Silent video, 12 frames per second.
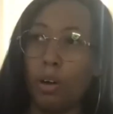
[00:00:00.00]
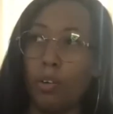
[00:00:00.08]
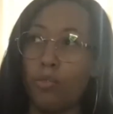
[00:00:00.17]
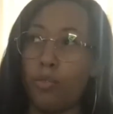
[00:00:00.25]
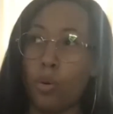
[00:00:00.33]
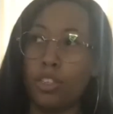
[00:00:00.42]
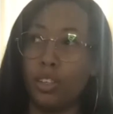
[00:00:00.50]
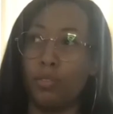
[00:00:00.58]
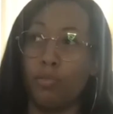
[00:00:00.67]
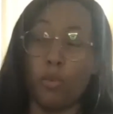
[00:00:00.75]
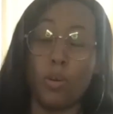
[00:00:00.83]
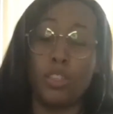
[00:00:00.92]
fort-
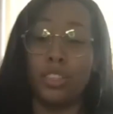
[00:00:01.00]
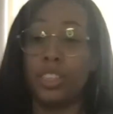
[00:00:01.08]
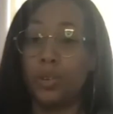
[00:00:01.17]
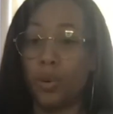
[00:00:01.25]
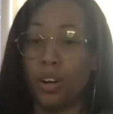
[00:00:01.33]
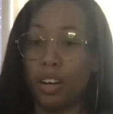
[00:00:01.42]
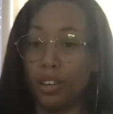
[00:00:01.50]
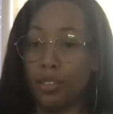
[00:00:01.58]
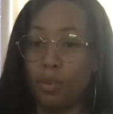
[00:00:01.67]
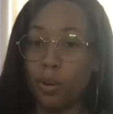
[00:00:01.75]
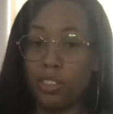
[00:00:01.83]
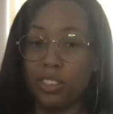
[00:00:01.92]
fortunately or
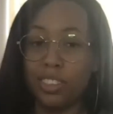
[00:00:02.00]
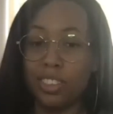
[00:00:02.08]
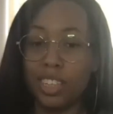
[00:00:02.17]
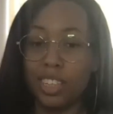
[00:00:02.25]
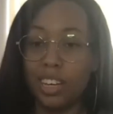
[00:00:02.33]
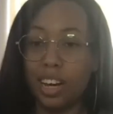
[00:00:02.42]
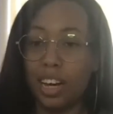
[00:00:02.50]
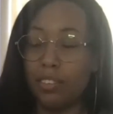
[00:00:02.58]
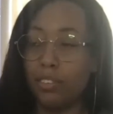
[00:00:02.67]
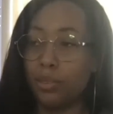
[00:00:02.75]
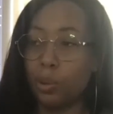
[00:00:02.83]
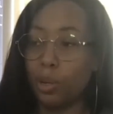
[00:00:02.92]
unfortunately, I've
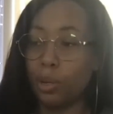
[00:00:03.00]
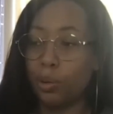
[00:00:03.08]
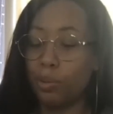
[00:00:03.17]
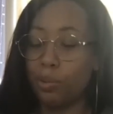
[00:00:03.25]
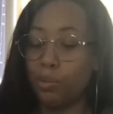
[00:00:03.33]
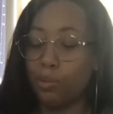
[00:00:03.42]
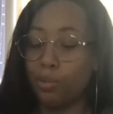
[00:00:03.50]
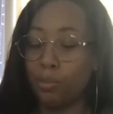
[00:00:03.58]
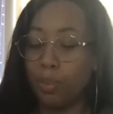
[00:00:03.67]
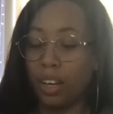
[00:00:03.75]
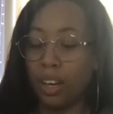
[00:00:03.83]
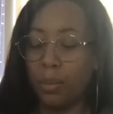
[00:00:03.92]
sort of
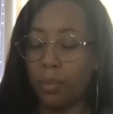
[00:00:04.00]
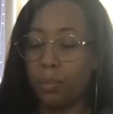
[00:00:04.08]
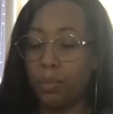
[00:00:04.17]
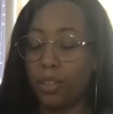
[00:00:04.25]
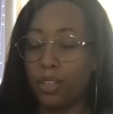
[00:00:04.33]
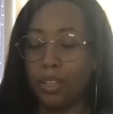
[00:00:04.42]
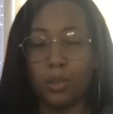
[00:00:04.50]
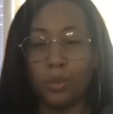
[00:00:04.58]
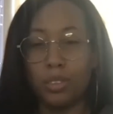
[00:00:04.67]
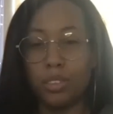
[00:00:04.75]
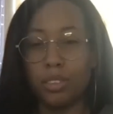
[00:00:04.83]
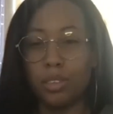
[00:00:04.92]
become
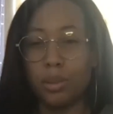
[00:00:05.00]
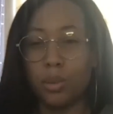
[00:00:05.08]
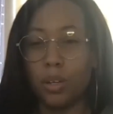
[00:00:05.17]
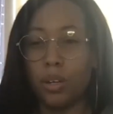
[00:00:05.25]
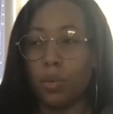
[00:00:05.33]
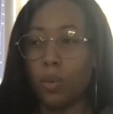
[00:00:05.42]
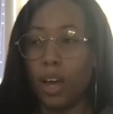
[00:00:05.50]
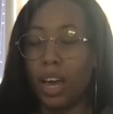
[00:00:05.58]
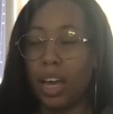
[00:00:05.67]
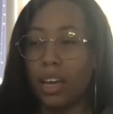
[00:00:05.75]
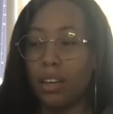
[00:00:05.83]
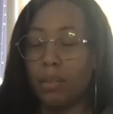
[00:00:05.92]
used to in a
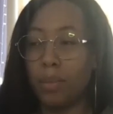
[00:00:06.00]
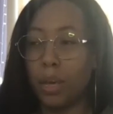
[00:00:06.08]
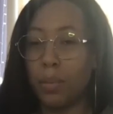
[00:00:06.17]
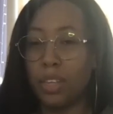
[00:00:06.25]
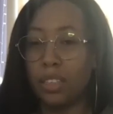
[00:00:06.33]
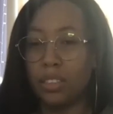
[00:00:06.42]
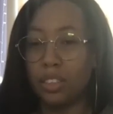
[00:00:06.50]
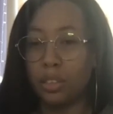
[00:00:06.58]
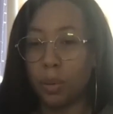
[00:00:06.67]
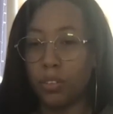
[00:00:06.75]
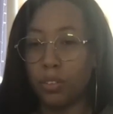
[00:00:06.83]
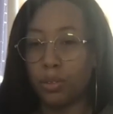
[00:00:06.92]
way. And maybe that's just
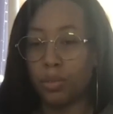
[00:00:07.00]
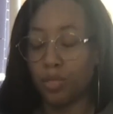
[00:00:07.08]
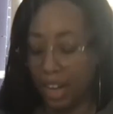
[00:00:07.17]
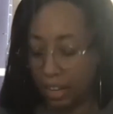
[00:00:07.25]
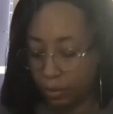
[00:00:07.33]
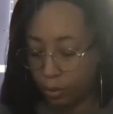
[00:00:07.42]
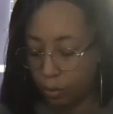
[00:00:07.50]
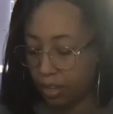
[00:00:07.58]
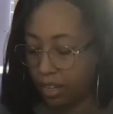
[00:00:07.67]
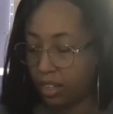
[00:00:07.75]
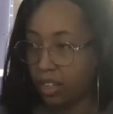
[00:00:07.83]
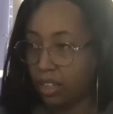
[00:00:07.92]
part of survival.
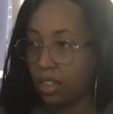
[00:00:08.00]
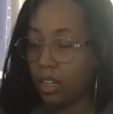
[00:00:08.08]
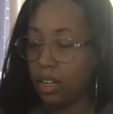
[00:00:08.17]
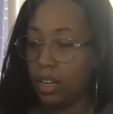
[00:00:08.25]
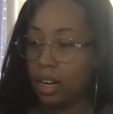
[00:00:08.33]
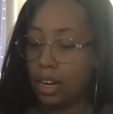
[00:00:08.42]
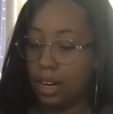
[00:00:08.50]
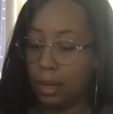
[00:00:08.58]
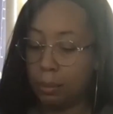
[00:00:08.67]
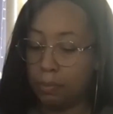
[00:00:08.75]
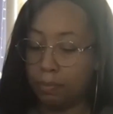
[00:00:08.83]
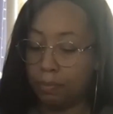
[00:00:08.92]
But mm-hmm.
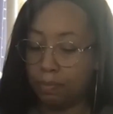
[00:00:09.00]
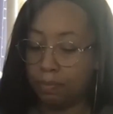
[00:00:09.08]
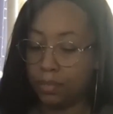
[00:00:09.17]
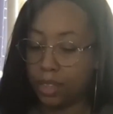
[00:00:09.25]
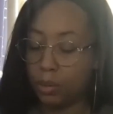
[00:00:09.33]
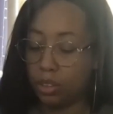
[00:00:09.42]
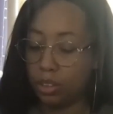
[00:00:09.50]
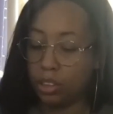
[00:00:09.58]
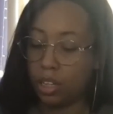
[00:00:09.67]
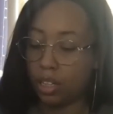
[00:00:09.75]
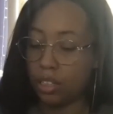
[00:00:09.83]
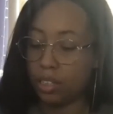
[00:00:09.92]
um, I was just
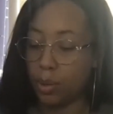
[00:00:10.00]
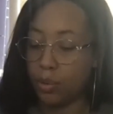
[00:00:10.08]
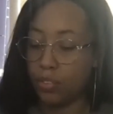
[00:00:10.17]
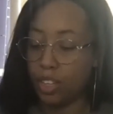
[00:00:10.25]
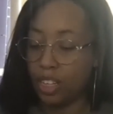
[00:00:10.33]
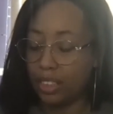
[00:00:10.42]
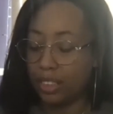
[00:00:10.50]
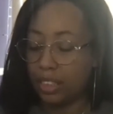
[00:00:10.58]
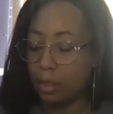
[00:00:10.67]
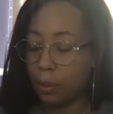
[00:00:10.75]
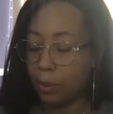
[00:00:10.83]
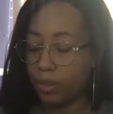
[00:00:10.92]
talking to my fiance
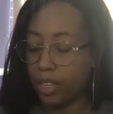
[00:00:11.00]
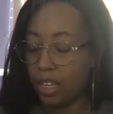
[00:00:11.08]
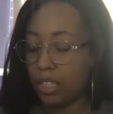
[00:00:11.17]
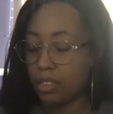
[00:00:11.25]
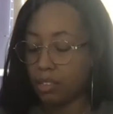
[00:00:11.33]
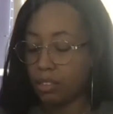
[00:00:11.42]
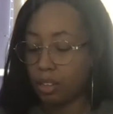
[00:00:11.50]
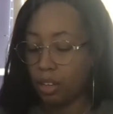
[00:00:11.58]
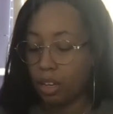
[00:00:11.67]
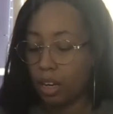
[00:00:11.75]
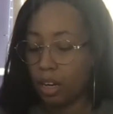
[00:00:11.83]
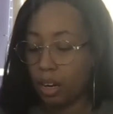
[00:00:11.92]
about this.
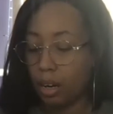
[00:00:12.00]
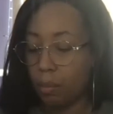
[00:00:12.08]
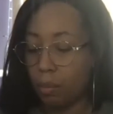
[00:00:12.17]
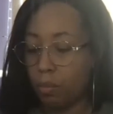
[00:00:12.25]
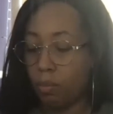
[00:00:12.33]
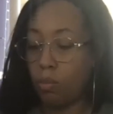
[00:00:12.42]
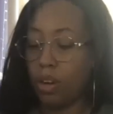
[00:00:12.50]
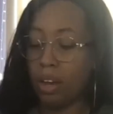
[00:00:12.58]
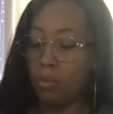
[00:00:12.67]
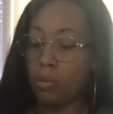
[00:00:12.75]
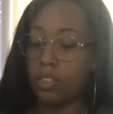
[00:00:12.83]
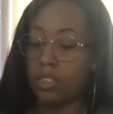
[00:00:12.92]
Um, when
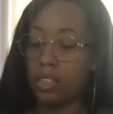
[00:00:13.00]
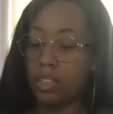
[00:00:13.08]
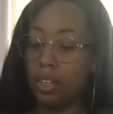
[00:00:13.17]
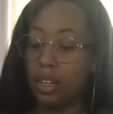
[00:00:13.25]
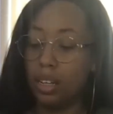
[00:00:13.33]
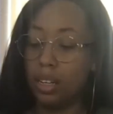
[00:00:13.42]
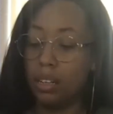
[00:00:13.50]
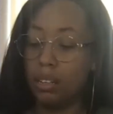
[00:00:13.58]
I was in,